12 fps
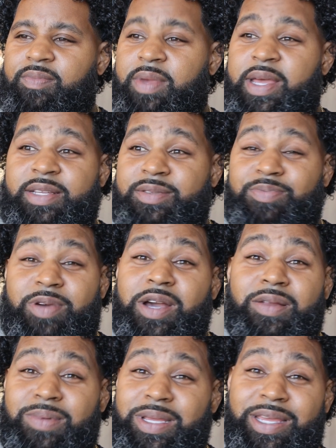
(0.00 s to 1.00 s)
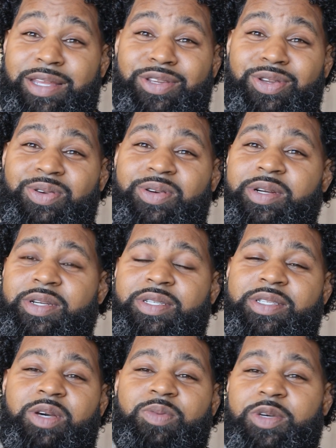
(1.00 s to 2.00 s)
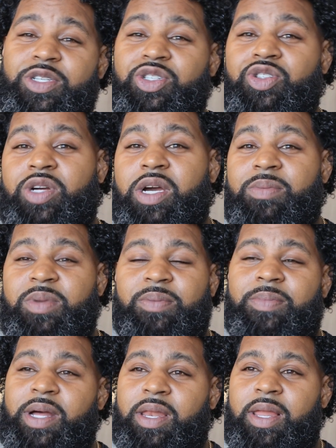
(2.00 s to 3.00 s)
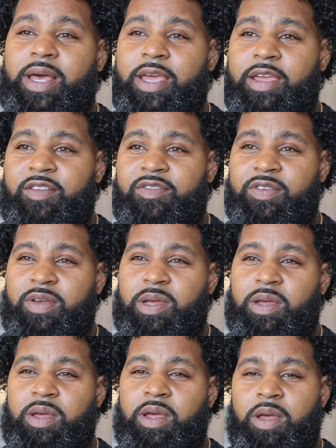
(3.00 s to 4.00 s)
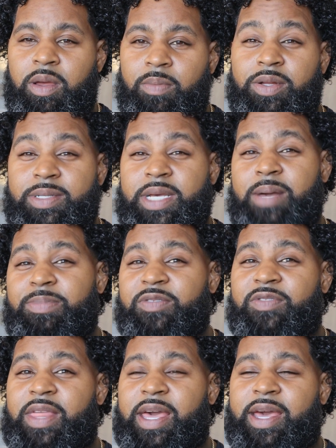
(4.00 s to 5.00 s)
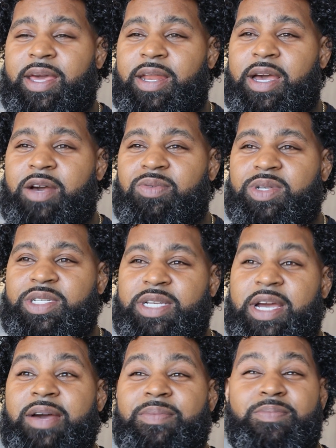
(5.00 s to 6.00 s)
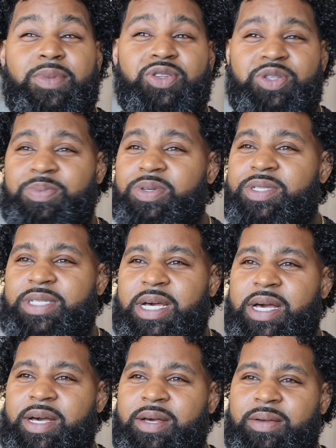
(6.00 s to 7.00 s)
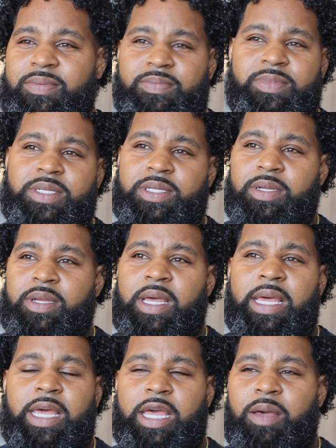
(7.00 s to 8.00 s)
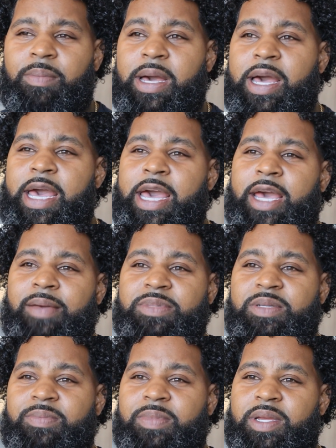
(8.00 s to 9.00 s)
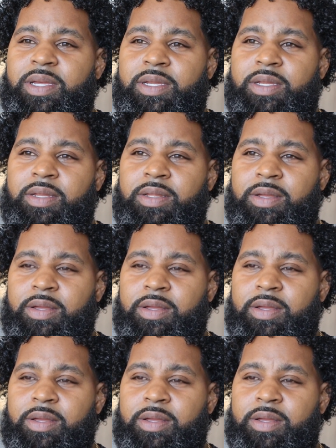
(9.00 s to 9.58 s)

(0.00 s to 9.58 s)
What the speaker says: has probably endured so much trauma in my life, on top of that, I was shot multiple times in my abdomen,